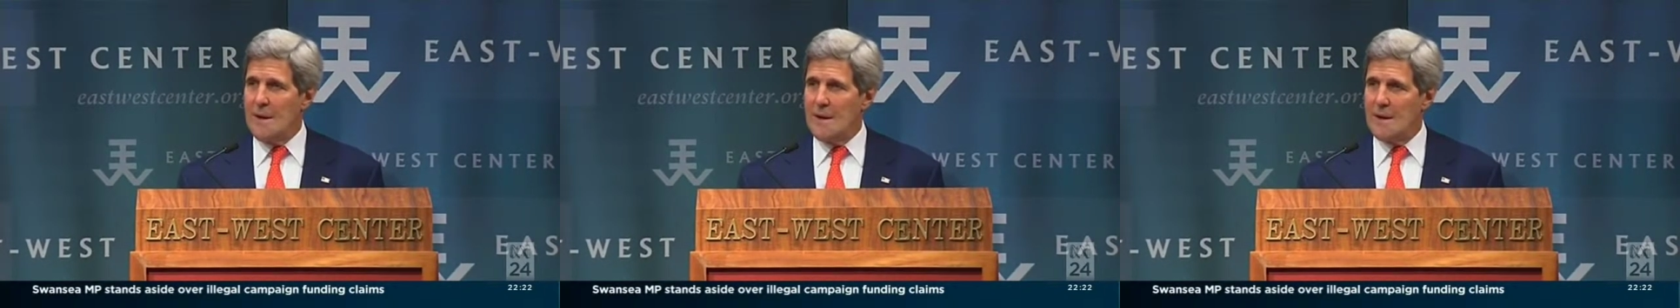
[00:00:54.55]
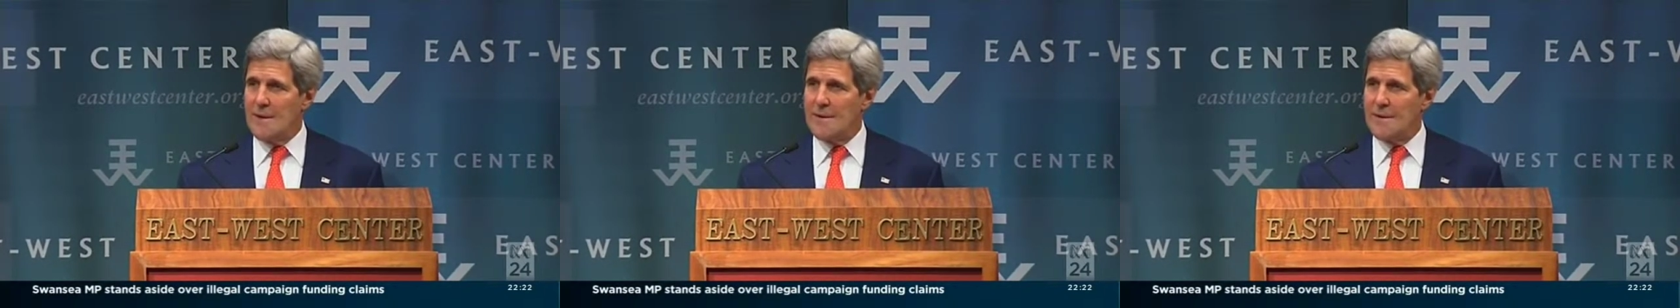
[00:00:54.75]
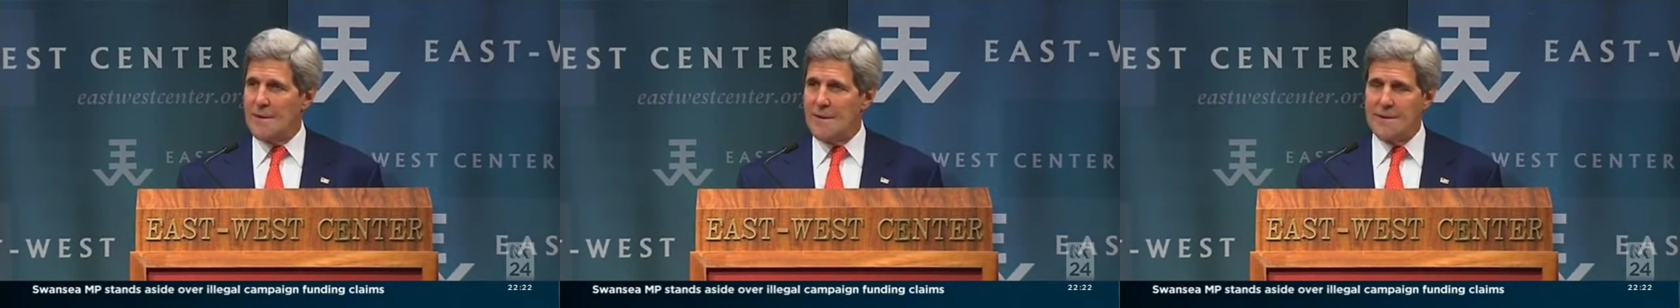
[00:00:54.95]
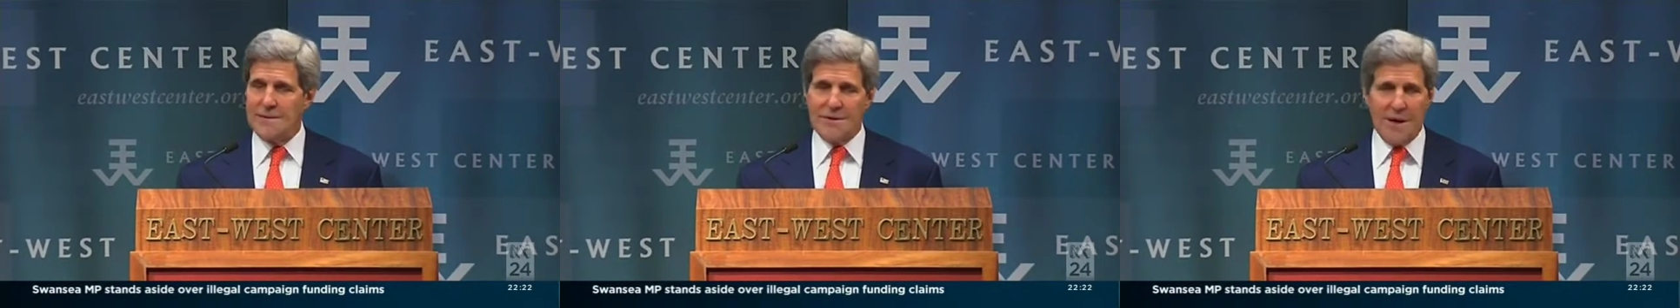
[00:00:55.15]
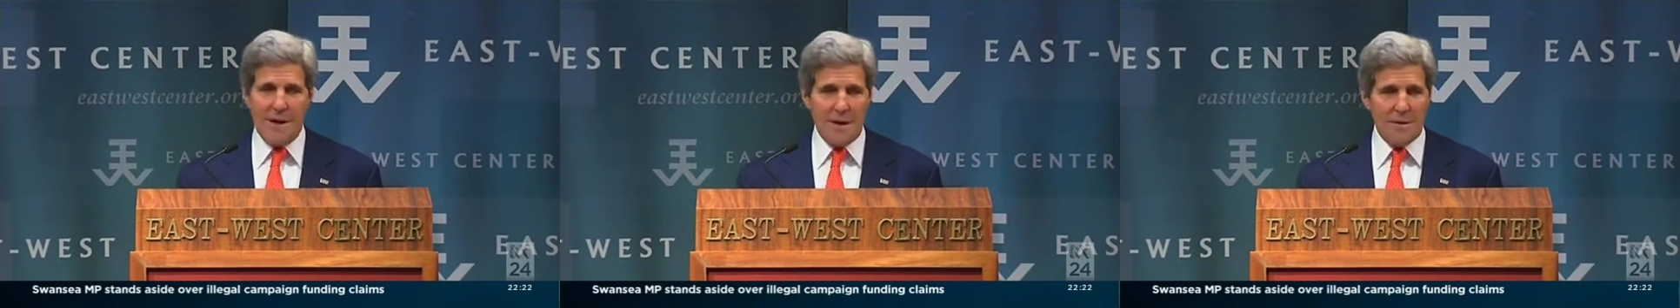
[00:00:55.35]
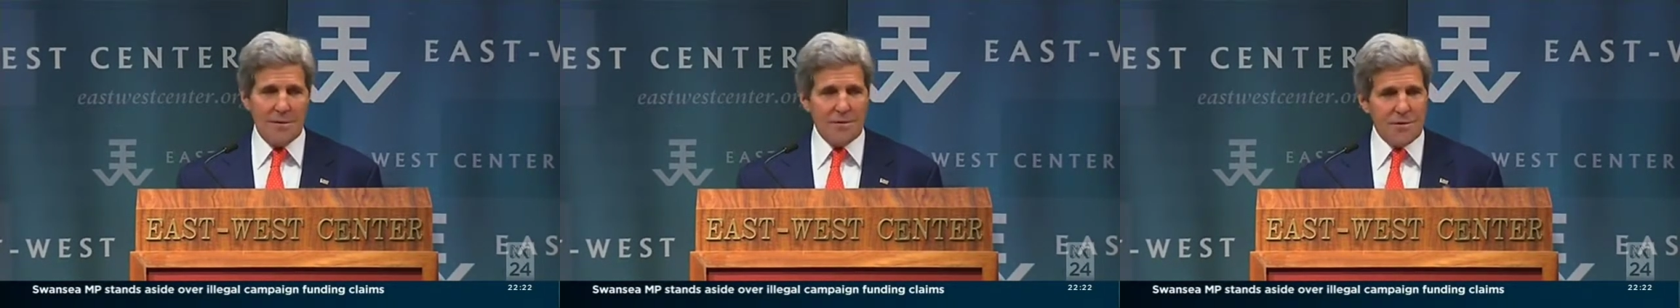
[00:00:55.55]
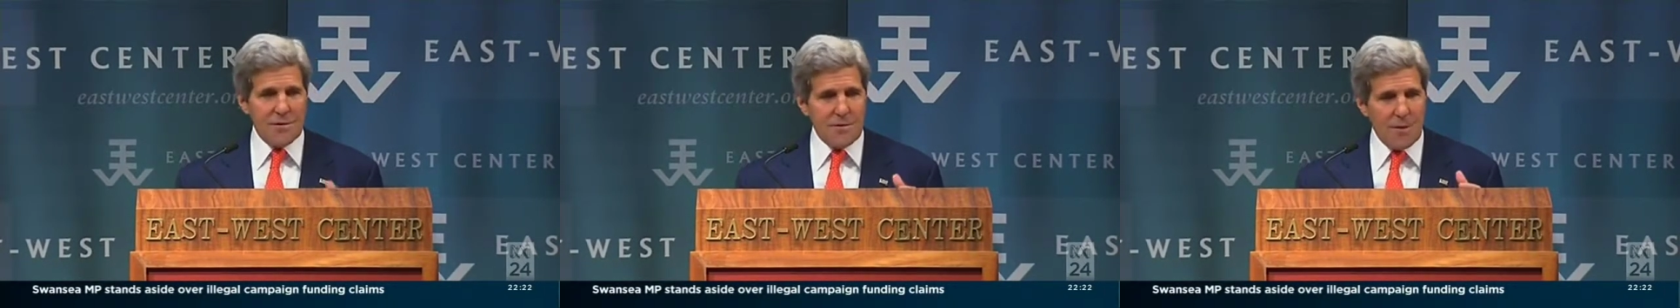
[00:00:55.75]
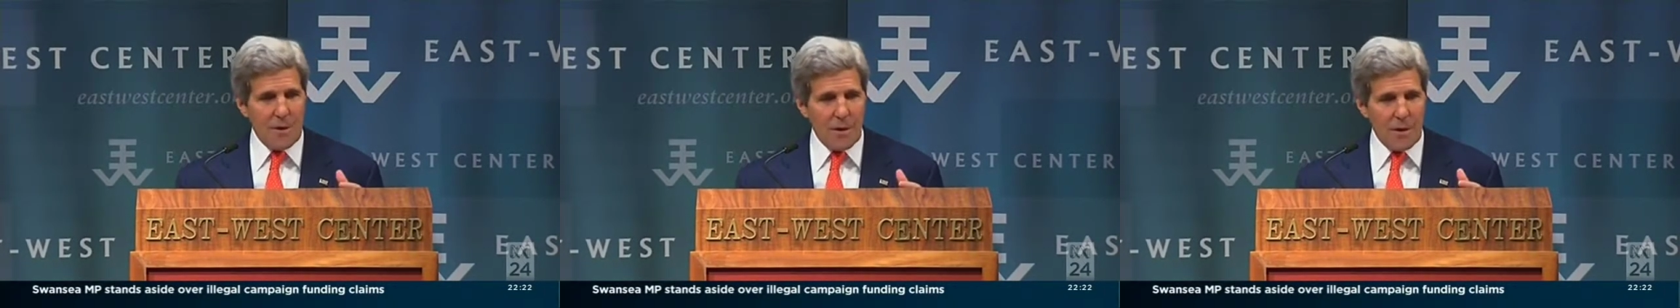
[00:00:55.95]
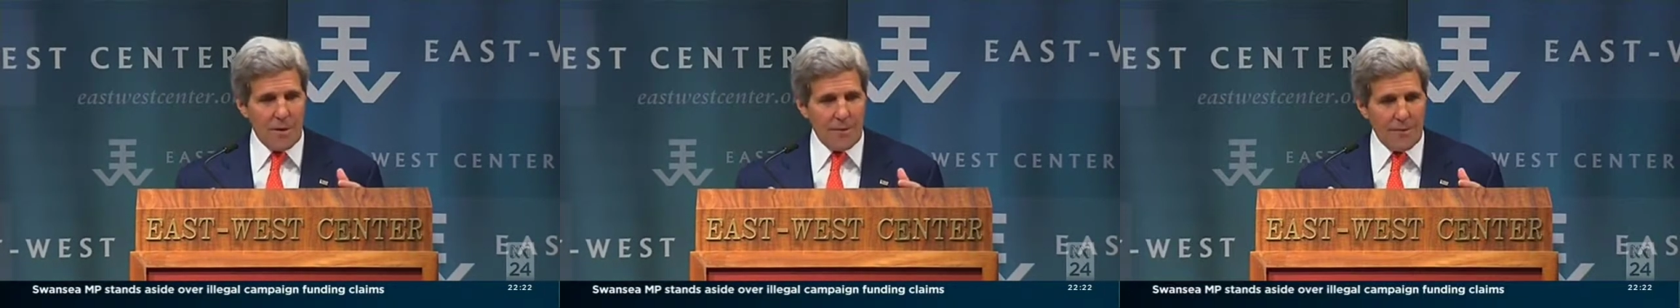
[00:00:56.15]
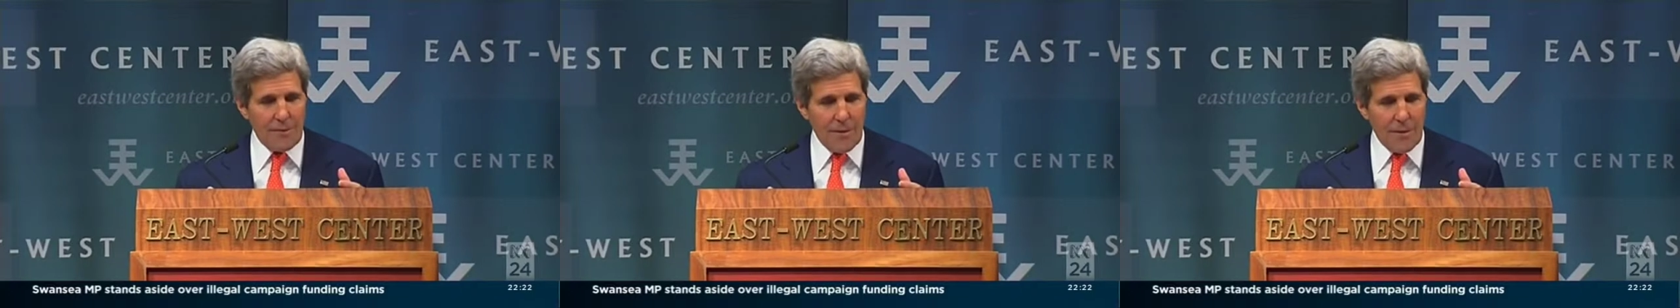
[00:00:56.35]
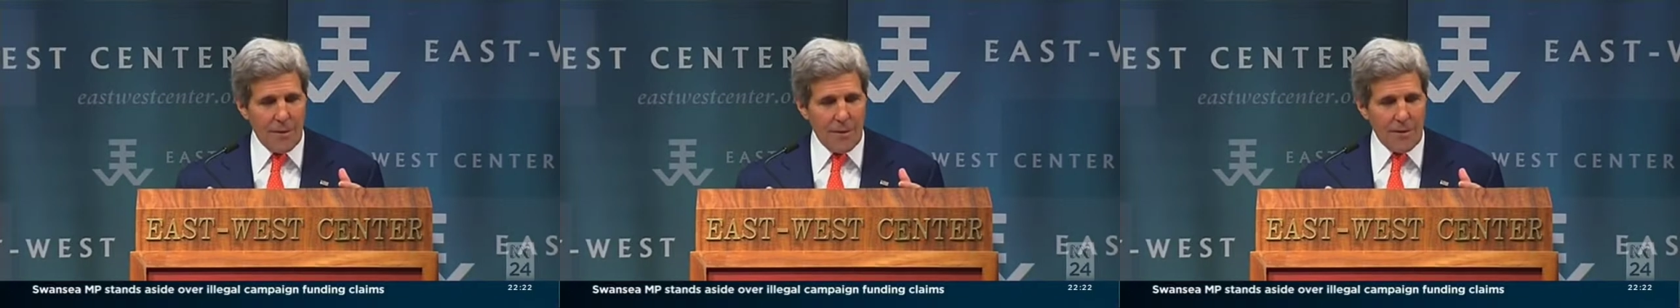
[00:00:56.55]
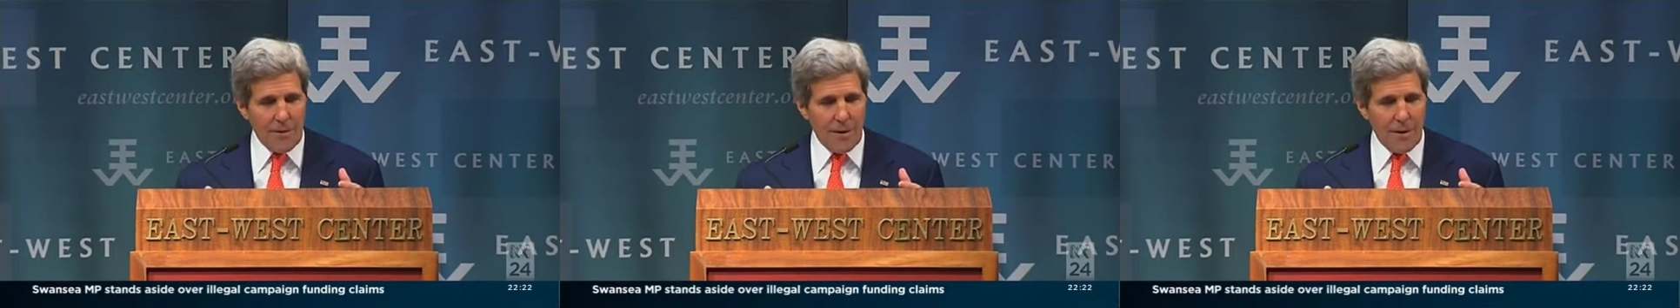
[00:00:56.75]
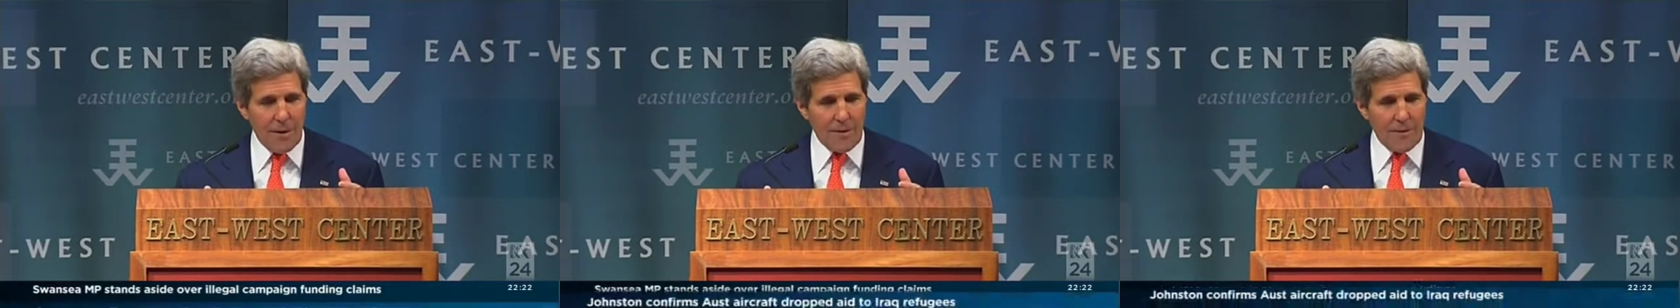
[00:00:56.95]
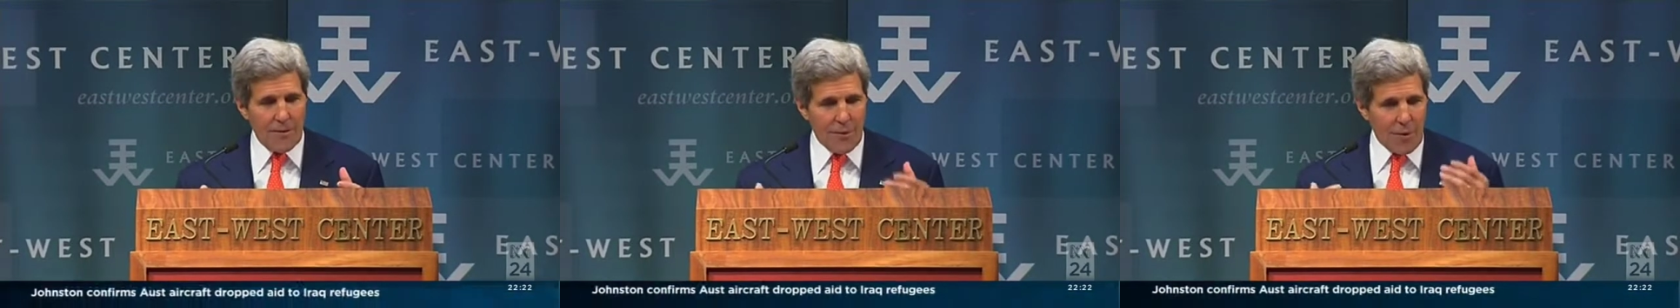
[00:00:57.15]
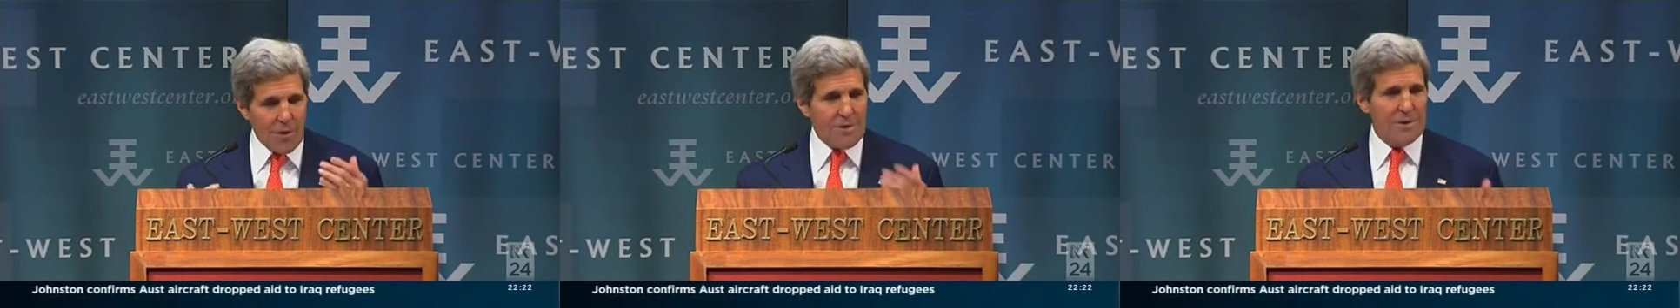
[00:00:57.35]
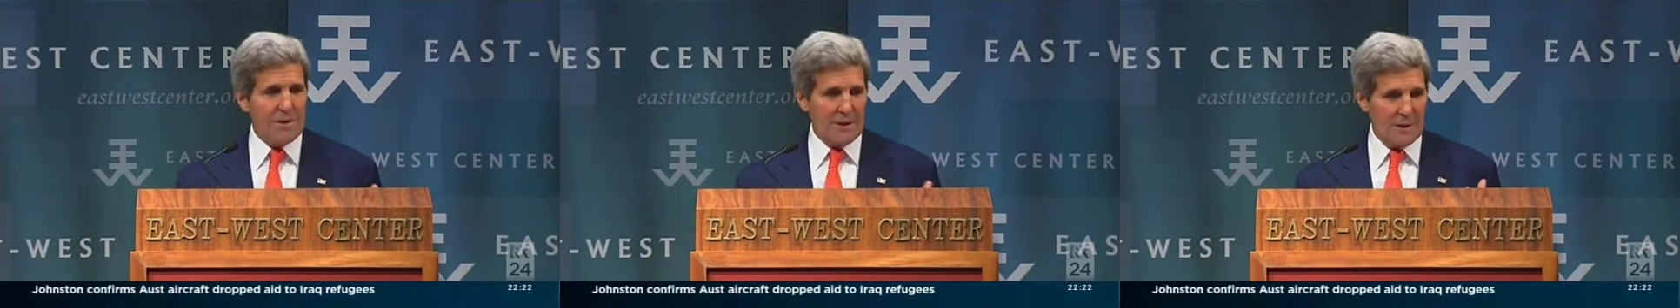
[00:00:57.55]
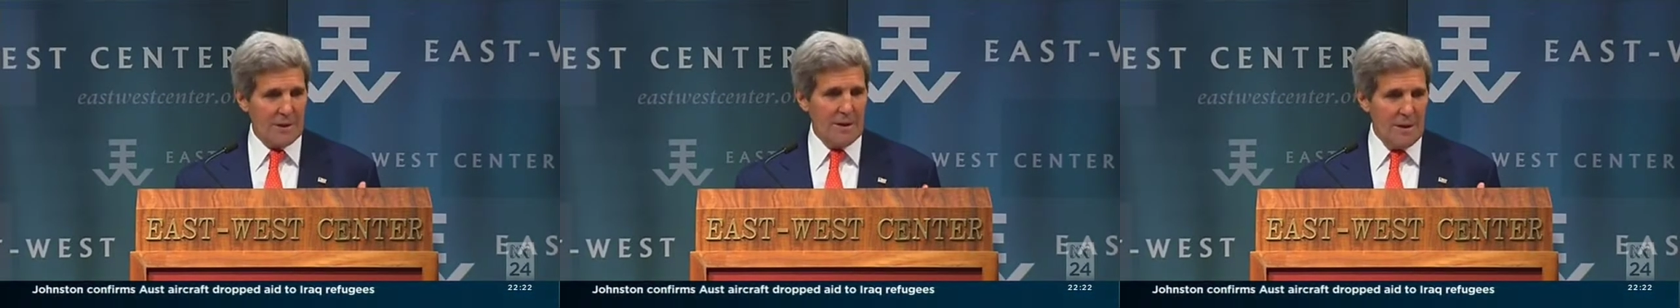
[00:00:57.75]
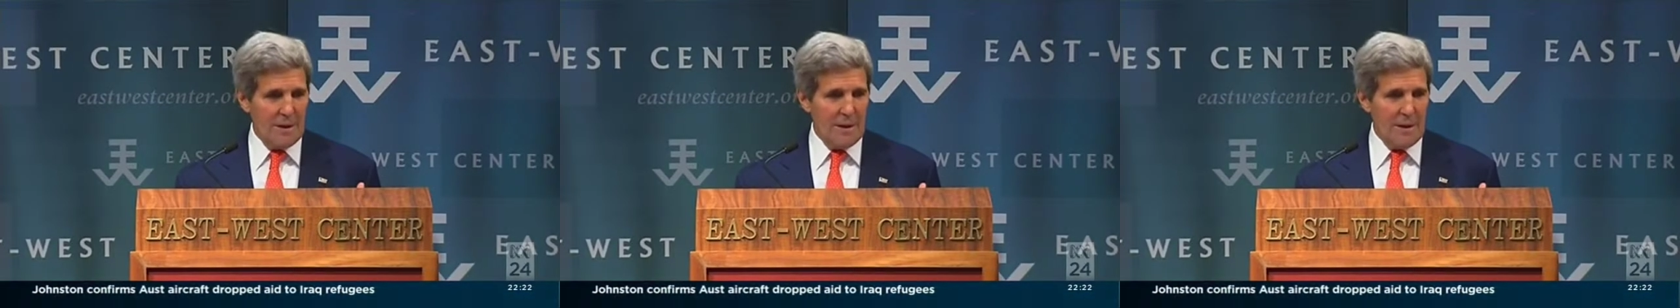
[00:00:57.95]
and intend on forging